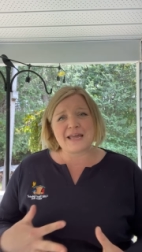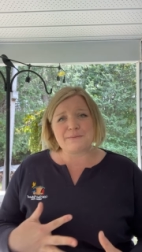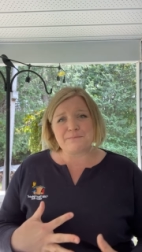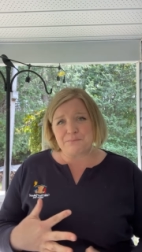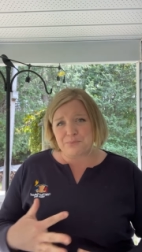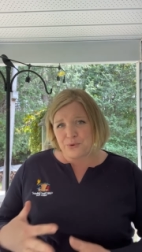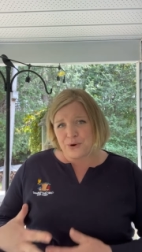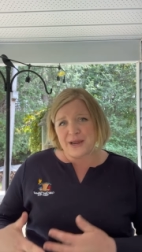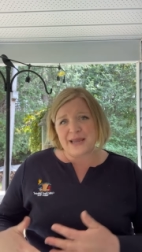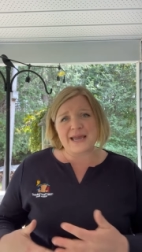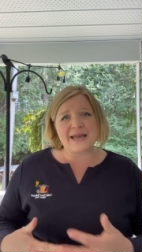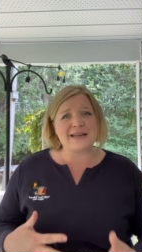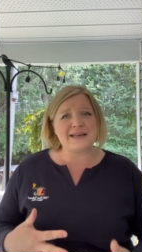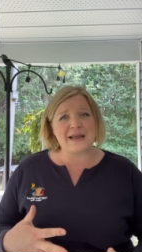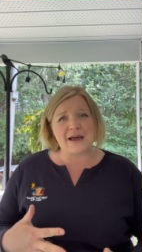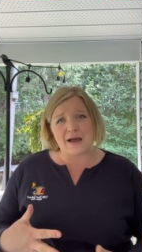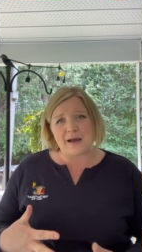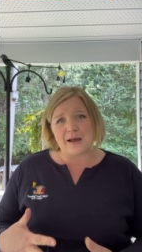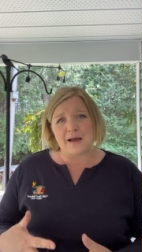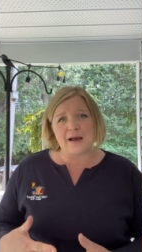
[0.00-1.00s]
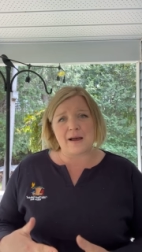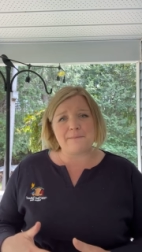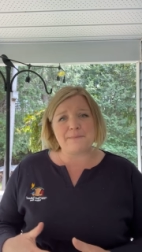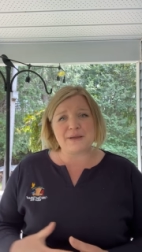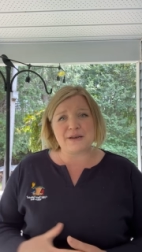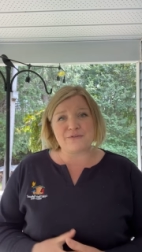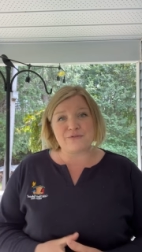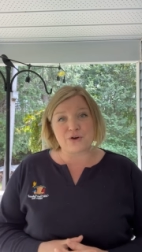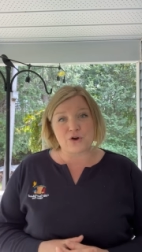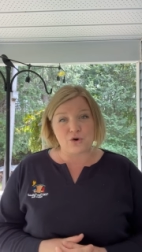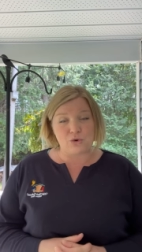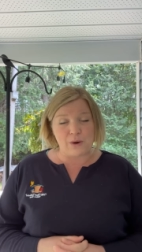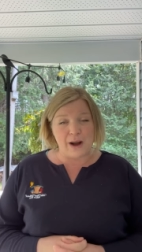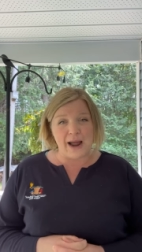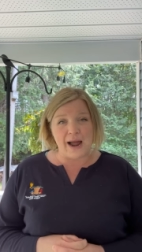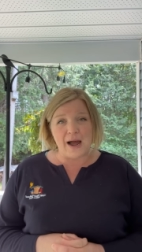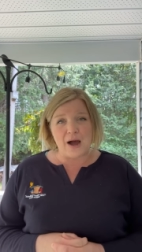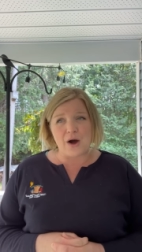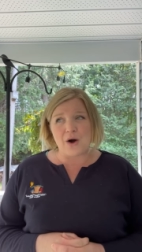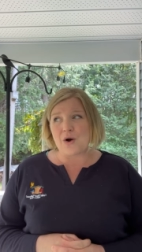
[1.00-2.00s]
bring in a bit of a
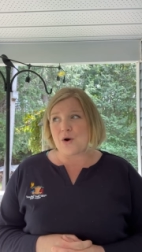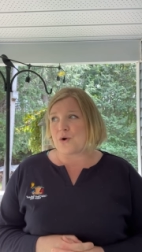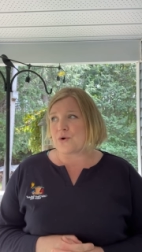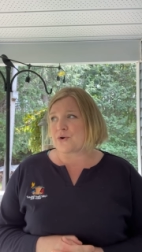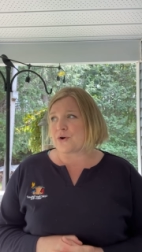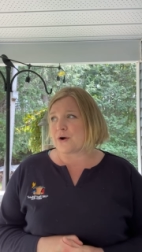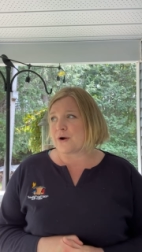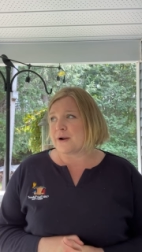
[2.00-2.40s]
crowd,